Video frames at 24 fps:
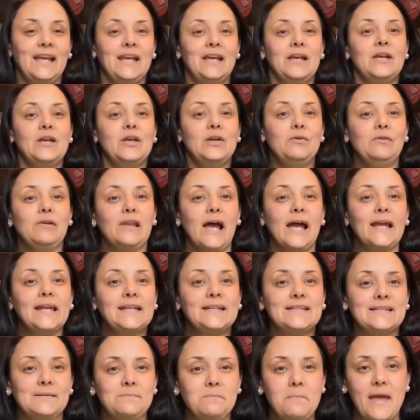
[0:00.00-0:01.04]
who like
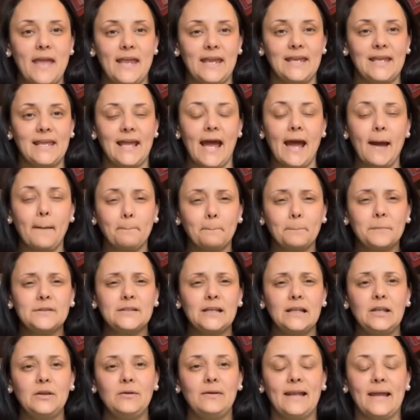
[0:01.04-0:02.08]
to make
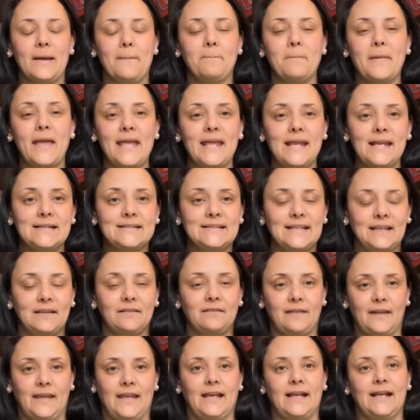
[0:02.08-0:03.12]
absolutely amazing
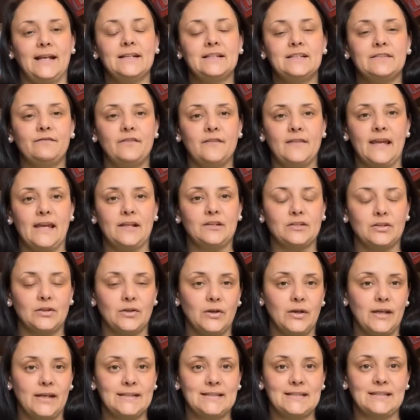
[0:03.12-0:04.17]
things for their
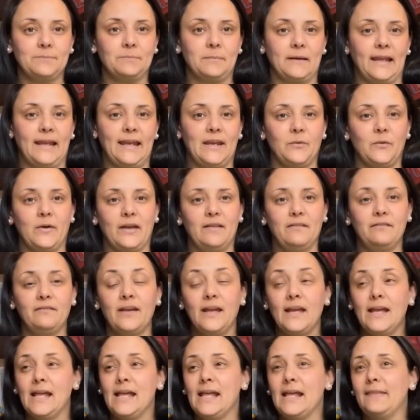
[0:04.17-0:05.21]
toys to play with.
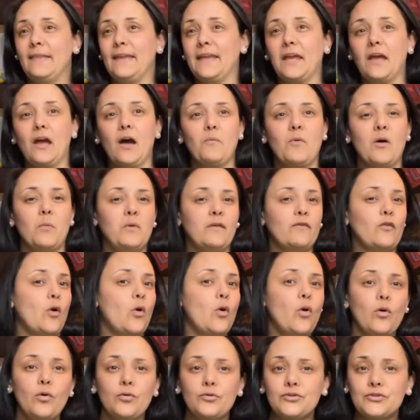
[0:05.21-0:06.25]
They come up with
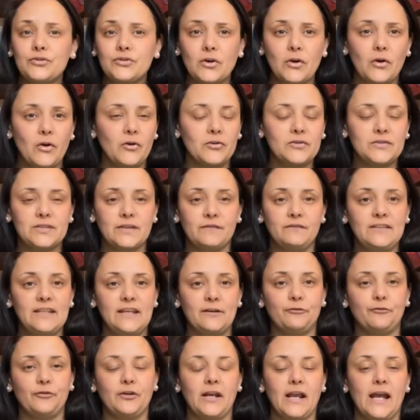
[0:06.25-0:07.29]
all sorts of
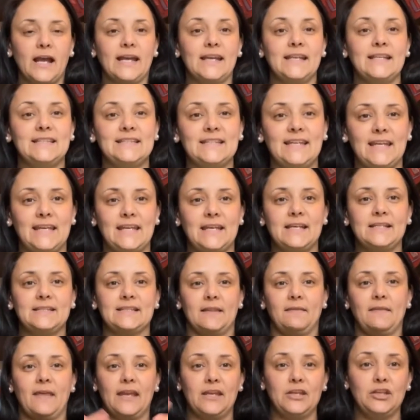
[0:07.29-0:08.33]
different ideas
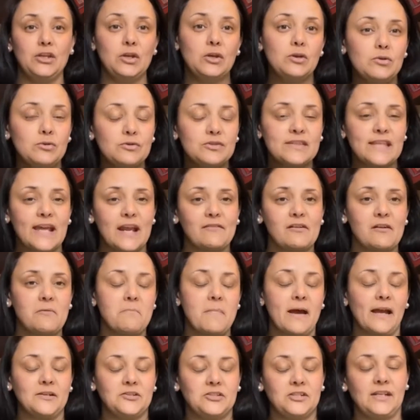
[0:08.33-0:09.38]
and they use their
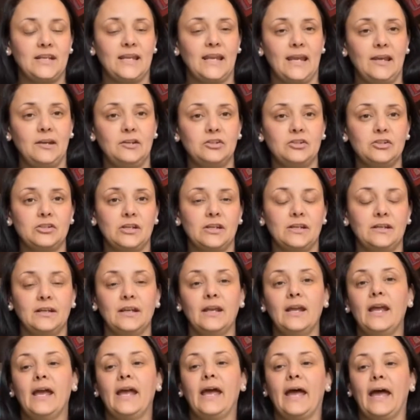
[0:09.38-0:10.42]
imagination.
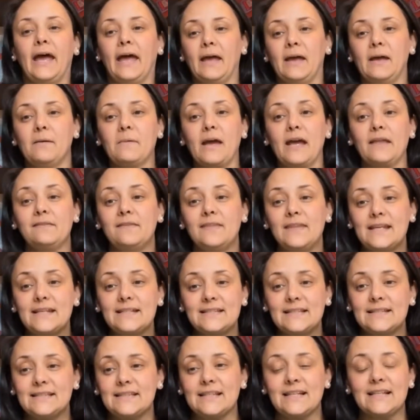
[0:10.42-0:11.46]
And
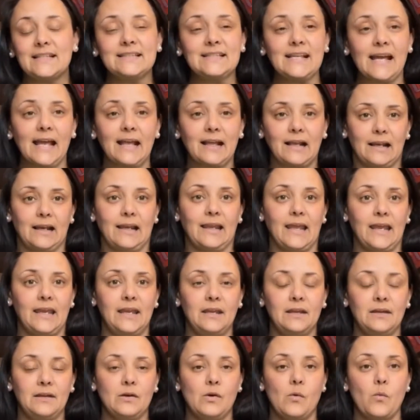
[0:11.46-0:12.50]
this is
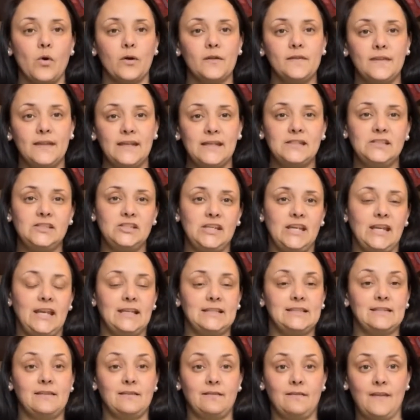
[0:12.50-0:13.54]
exactly what this
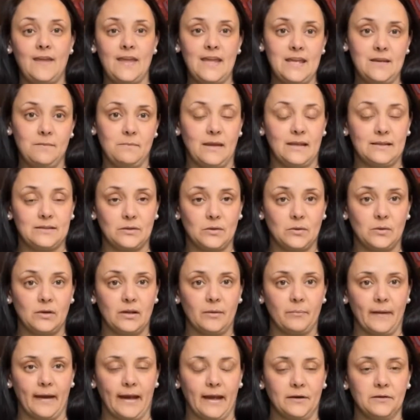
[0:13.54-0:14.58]
year's theme is all
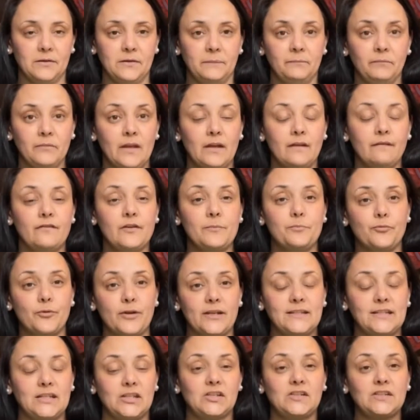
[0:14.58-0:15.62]
about for
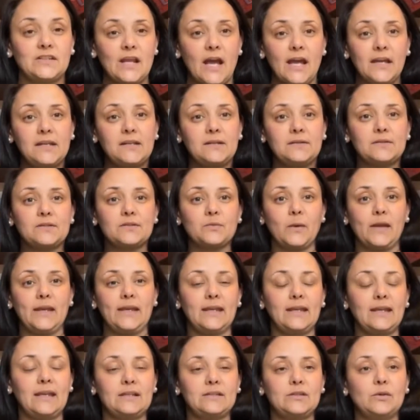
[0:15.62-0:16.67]
British Science
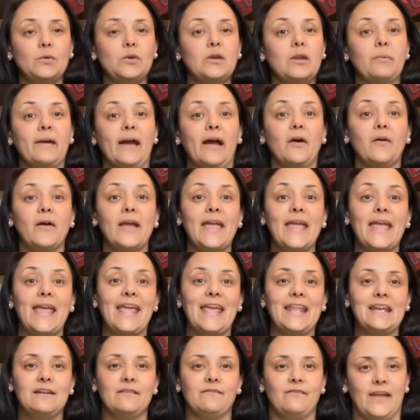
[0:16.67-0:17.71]
Week. It's all about
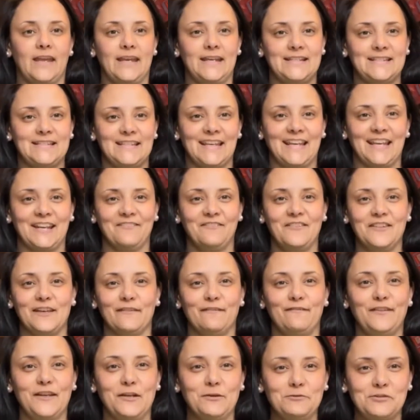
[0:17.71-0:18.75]
innovating for the
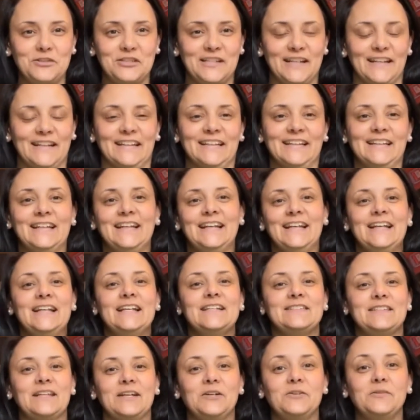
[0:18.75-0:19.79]
future.
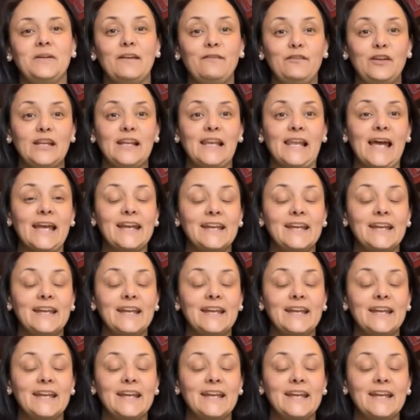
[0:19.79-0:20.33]
So if you like